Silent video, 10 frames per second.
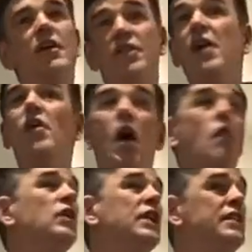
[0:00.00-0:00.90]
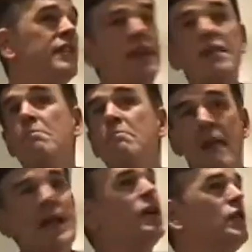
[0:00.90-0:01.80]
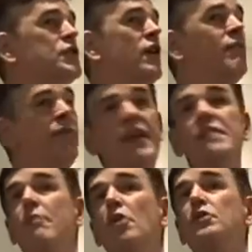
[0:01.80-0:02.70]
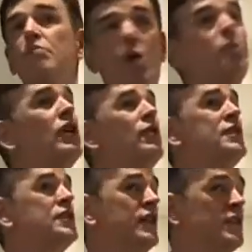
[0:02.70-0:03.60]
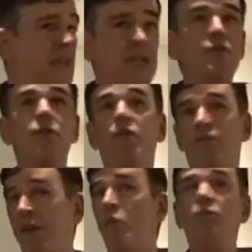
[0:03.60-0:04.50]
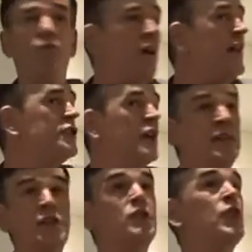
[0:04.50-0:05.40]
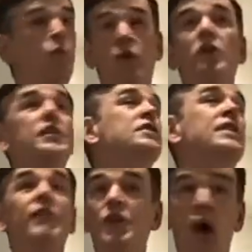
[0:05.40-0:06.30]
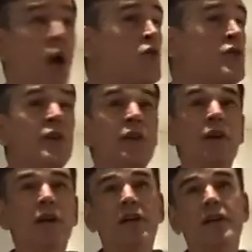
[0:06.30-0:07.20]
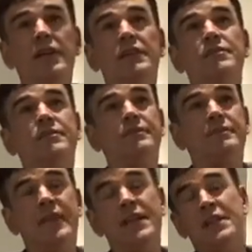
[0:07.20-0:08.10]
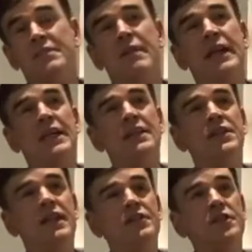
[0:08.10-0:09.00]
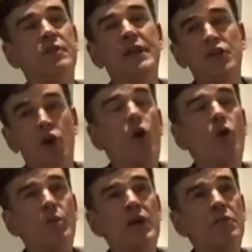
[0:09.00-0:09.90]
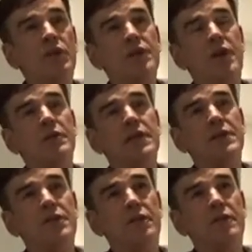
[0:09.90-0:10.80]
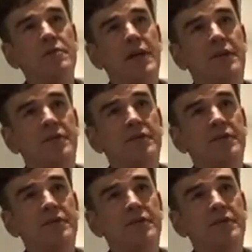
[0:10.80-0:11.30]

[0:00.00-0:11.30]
They're only the makers of the most popular and successful film franchises the world has ever known. It doesn't make any sense to ignore people who know what they're talking about.